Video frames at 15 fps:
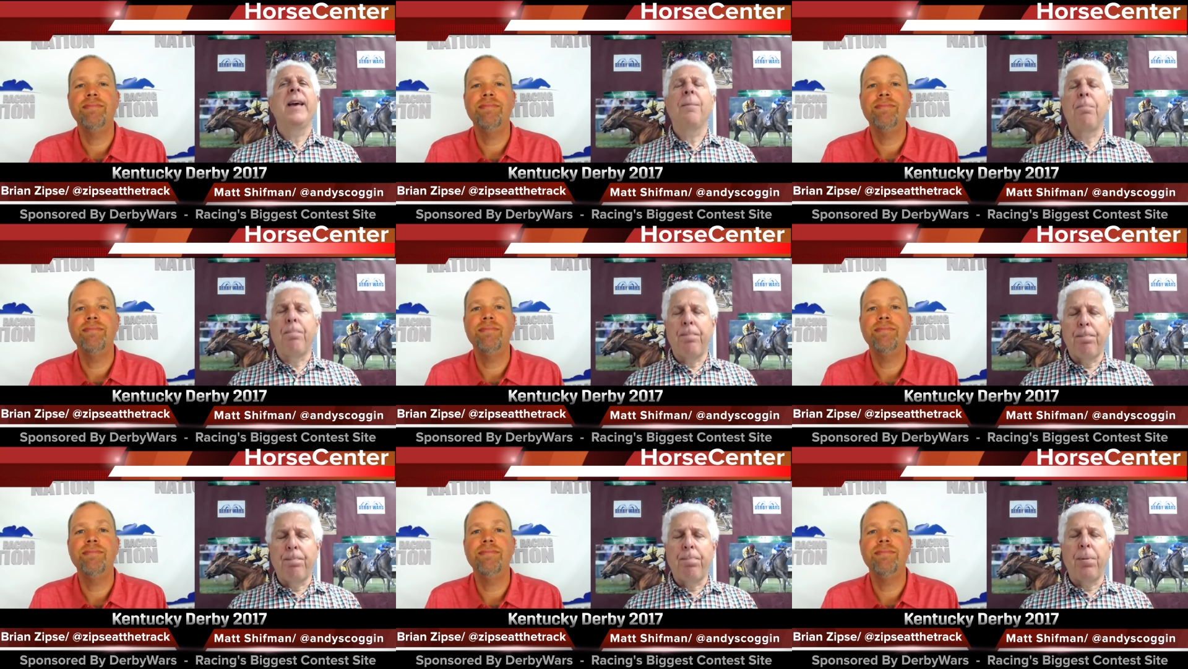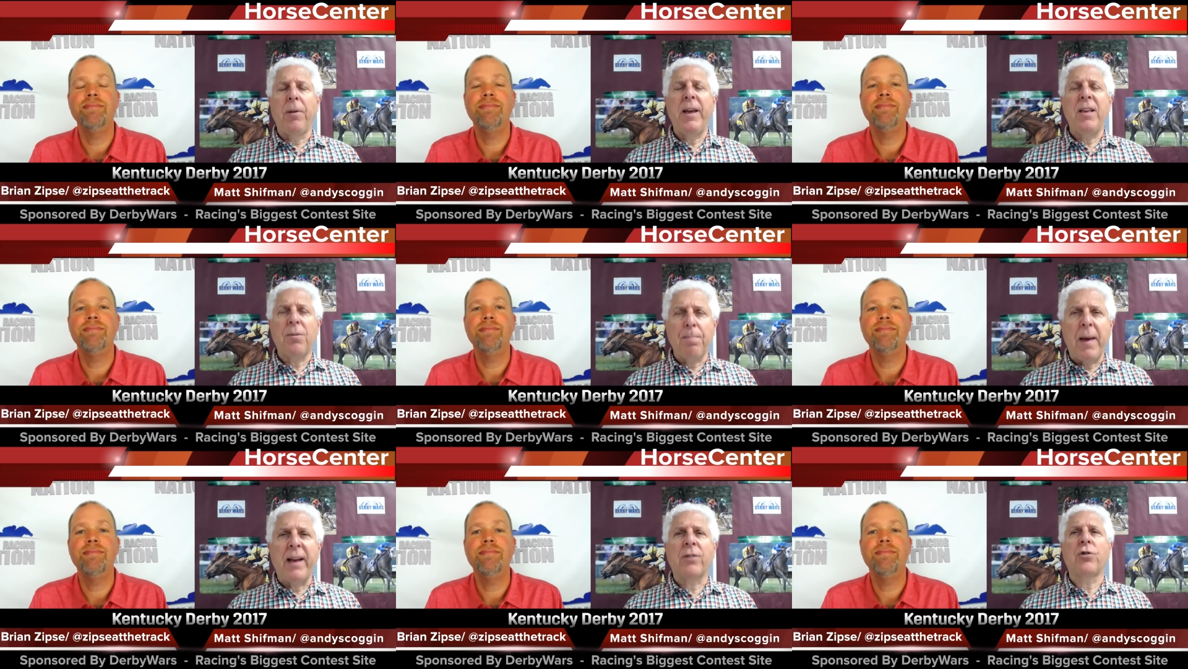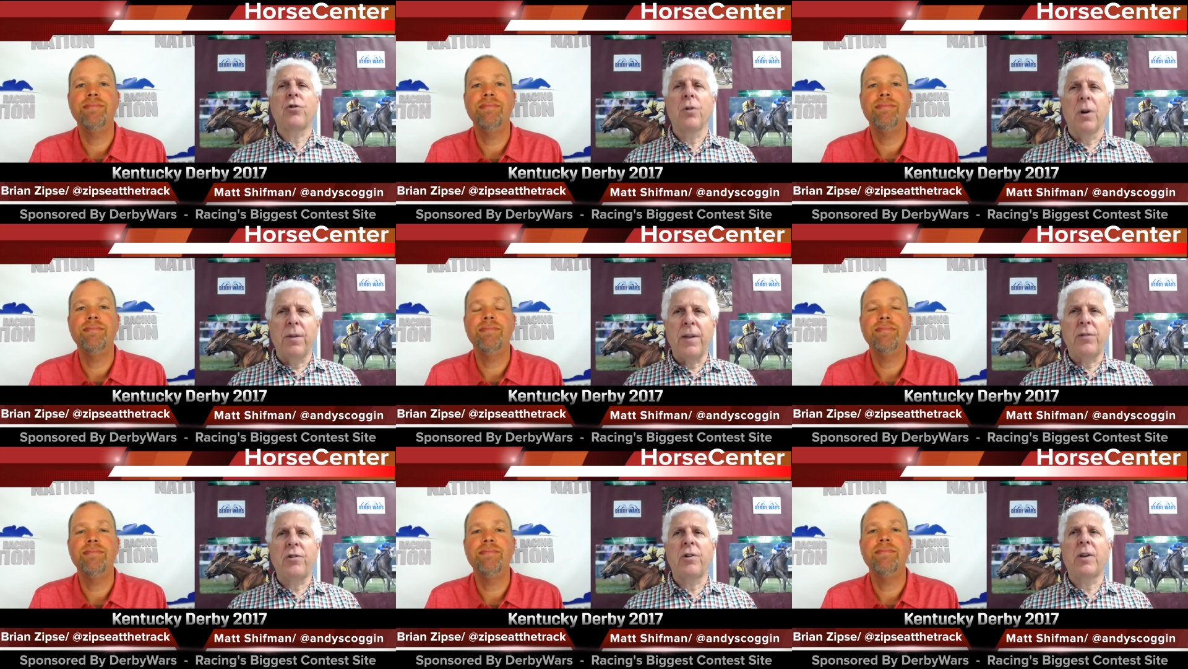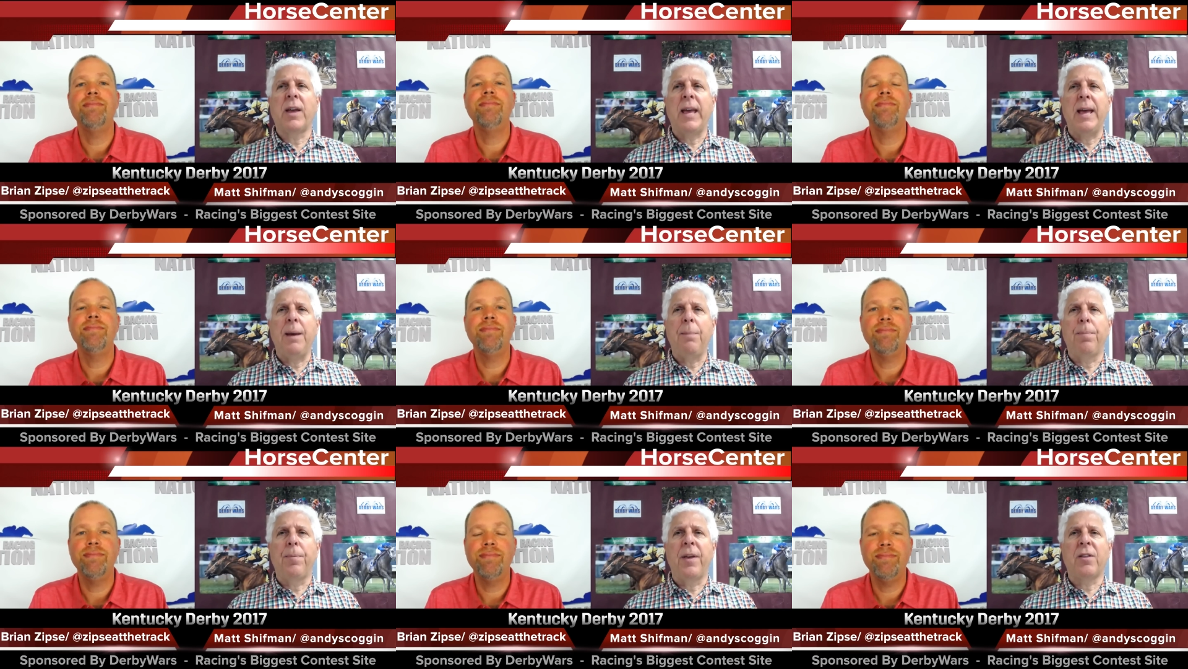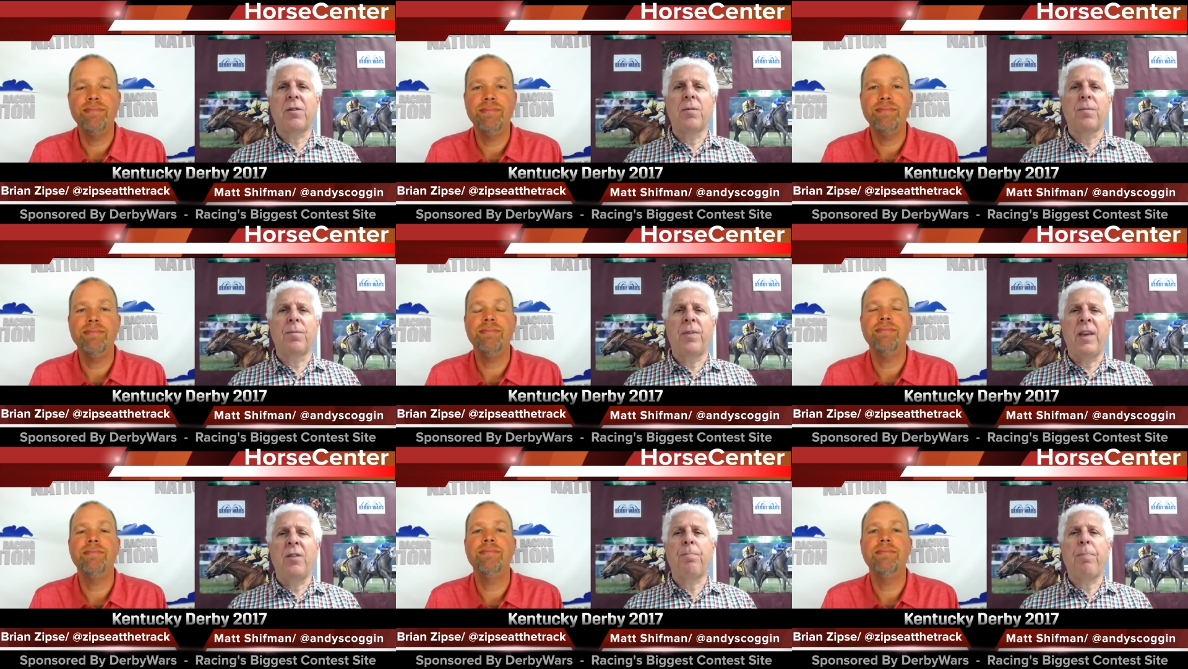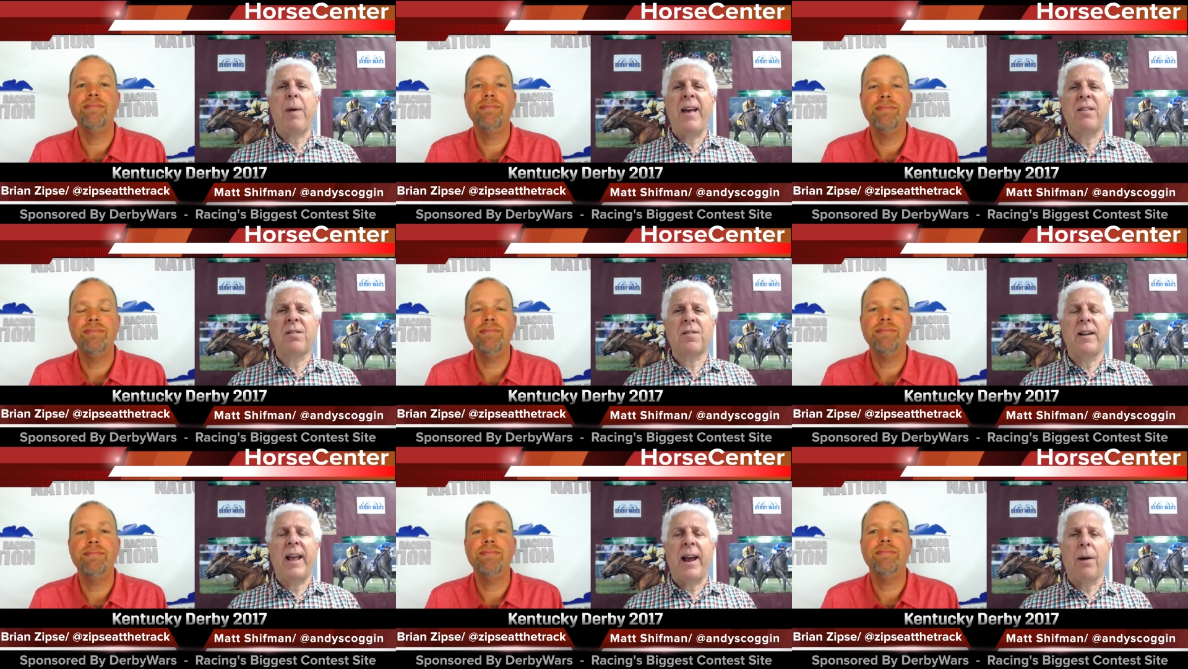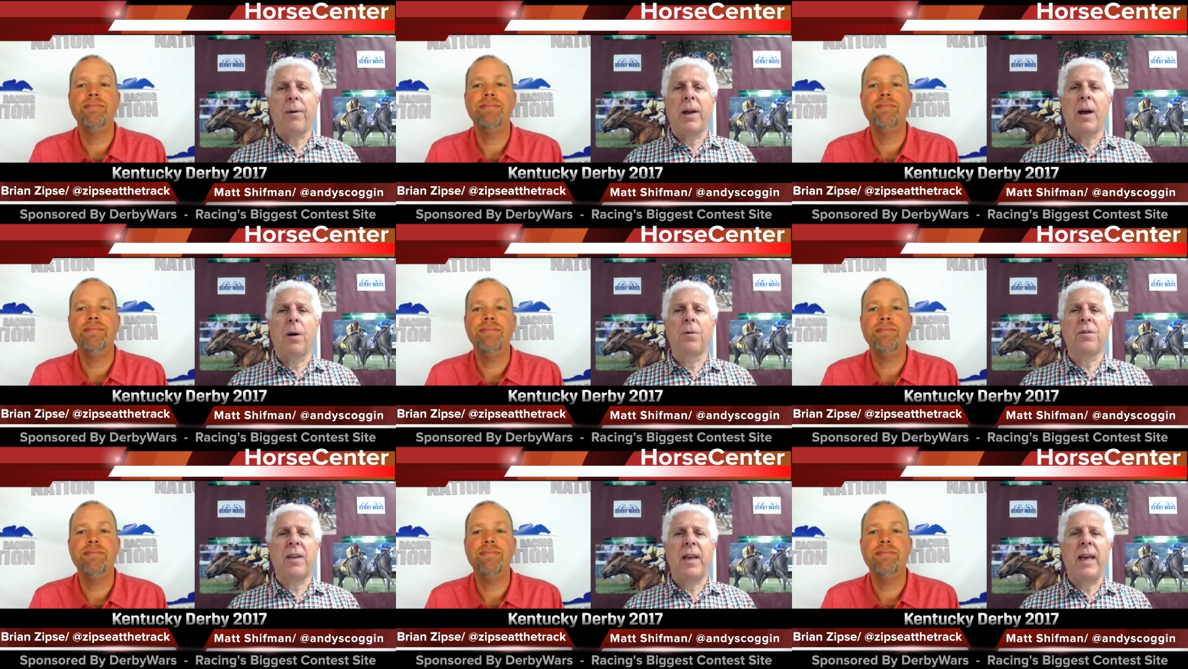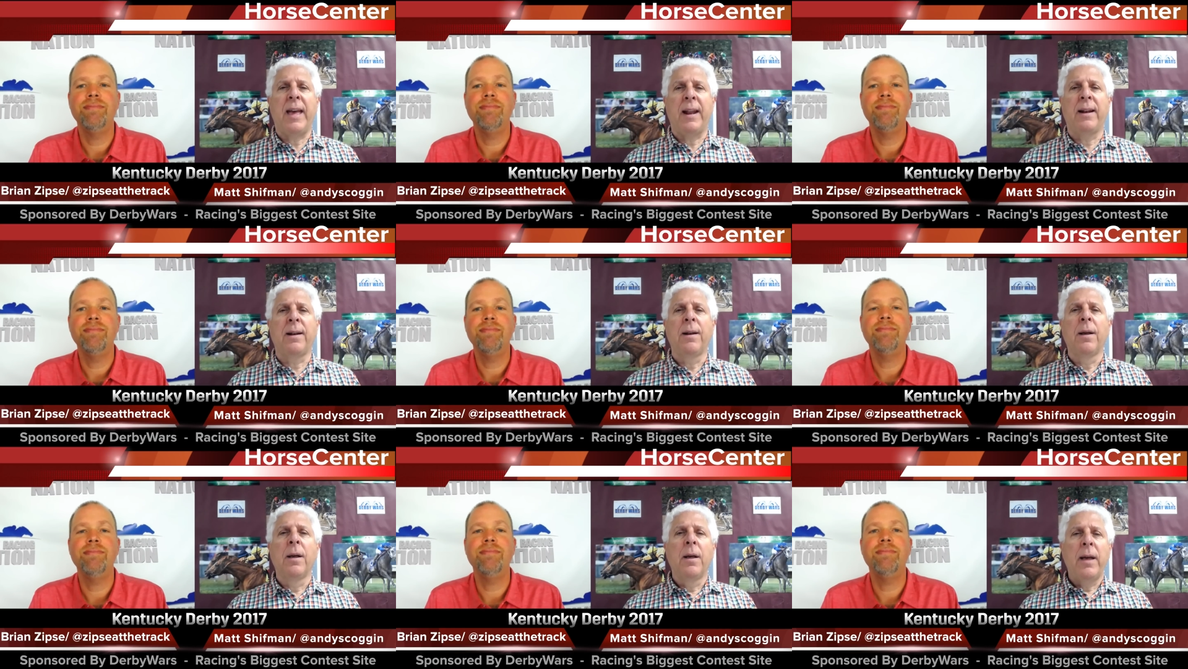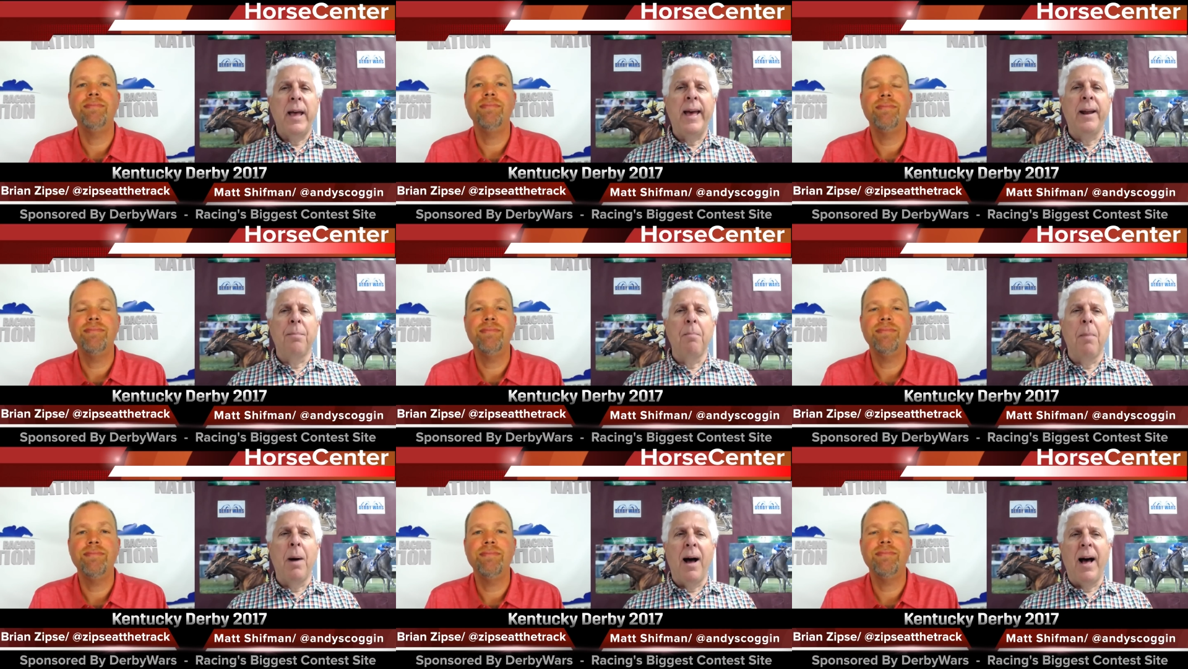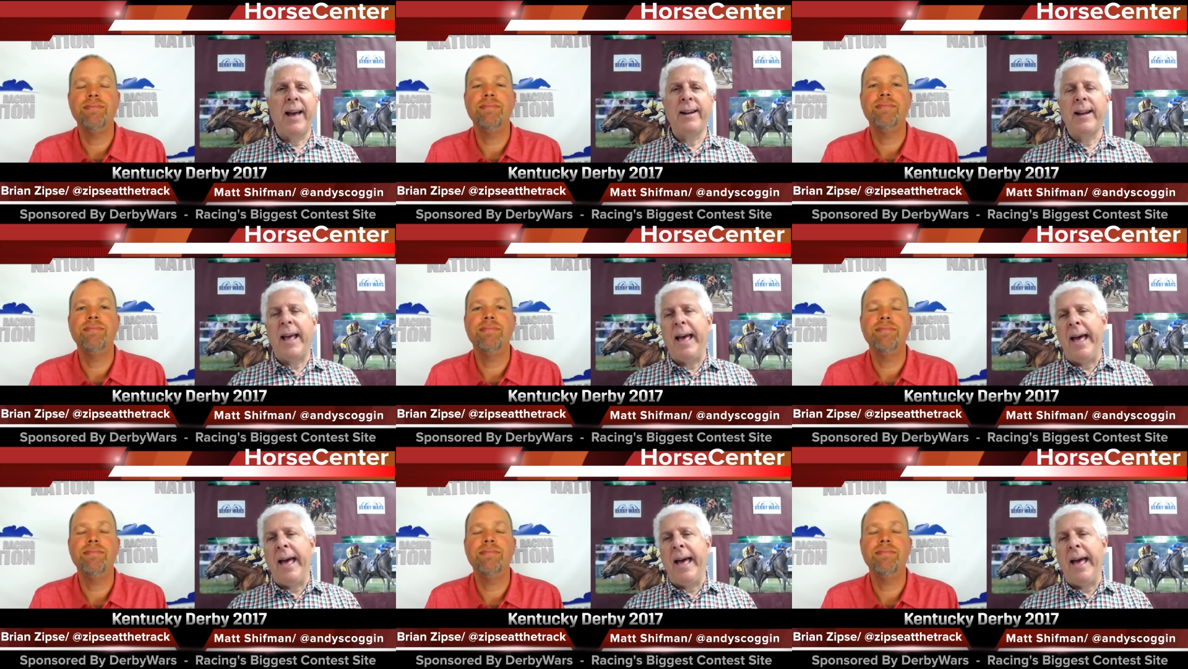Speaker 1: yeah, please make sure that you keep these pace scenarios in mind.